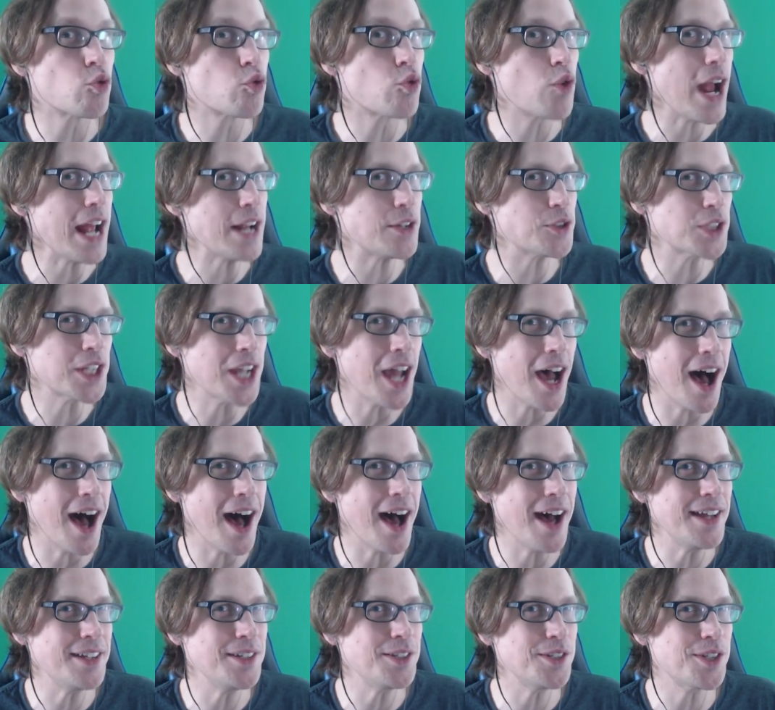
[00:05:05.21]

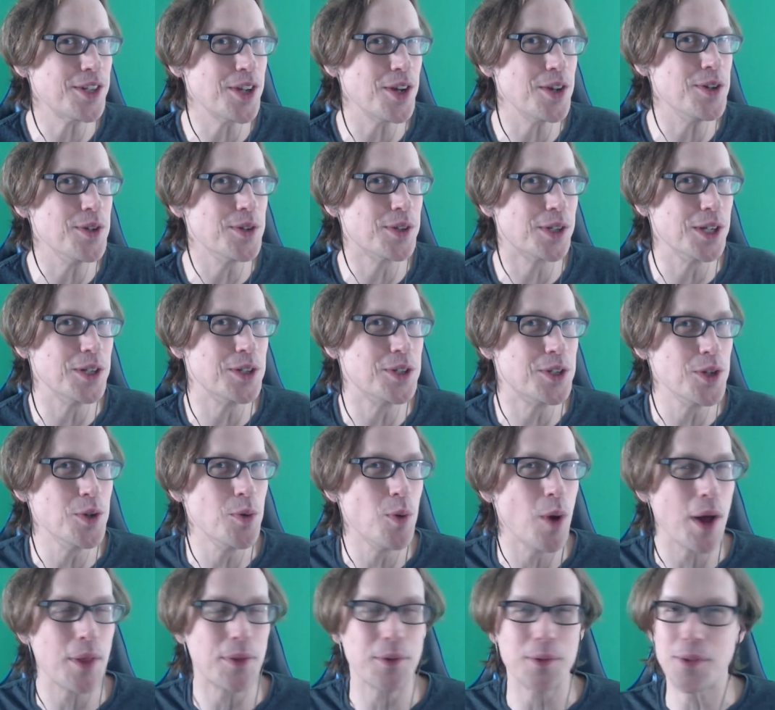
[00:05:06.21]
retcon so you could
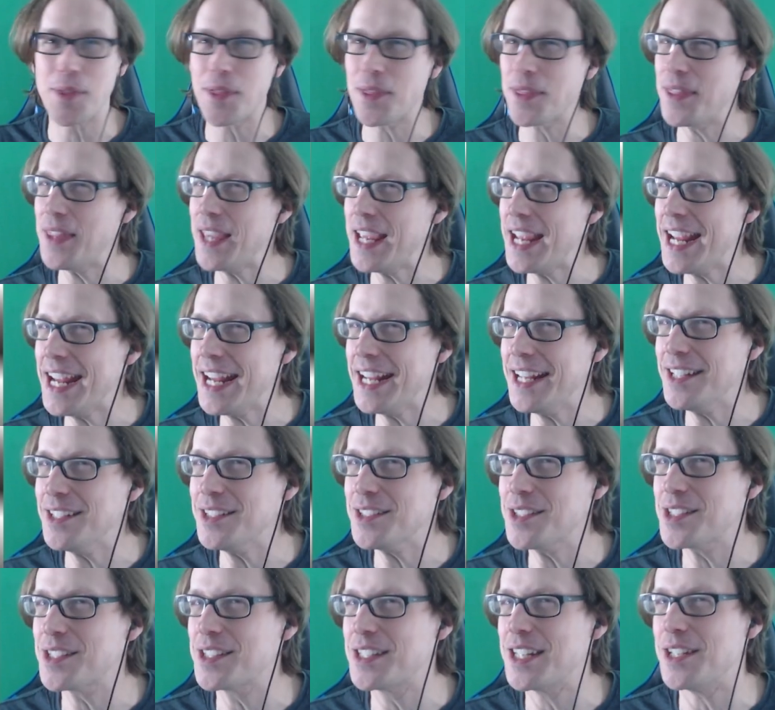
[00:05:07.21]
do other
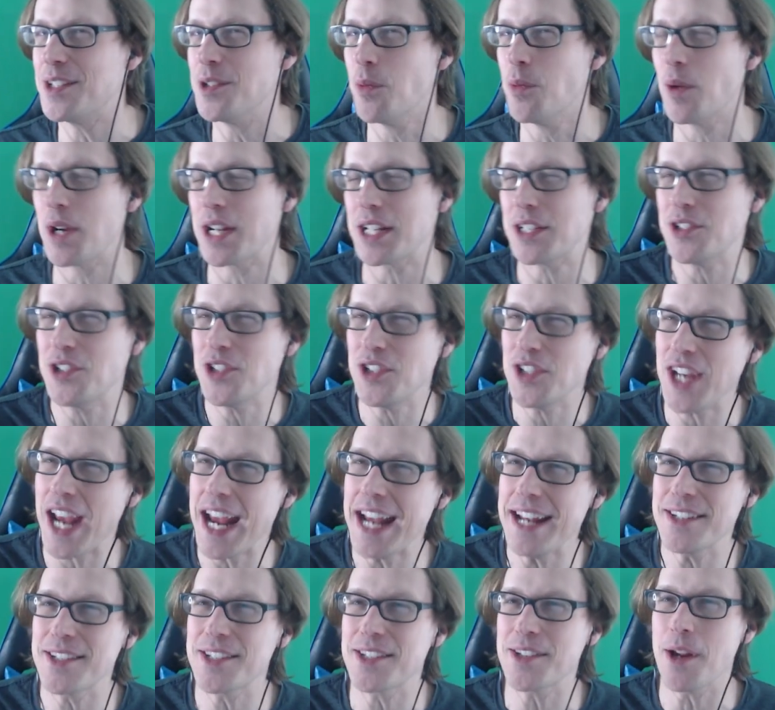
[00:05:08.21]
things? Did you want to
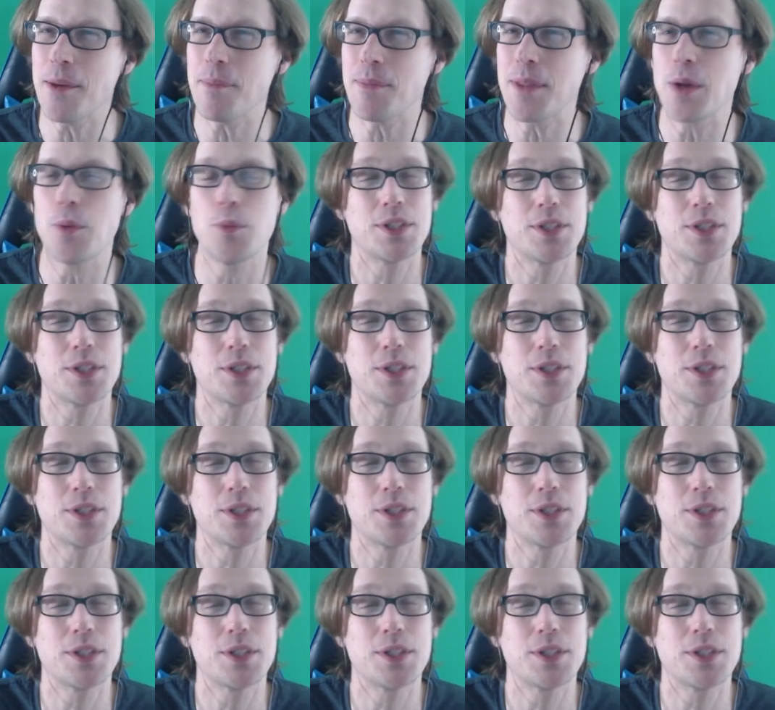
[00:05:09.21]
change something?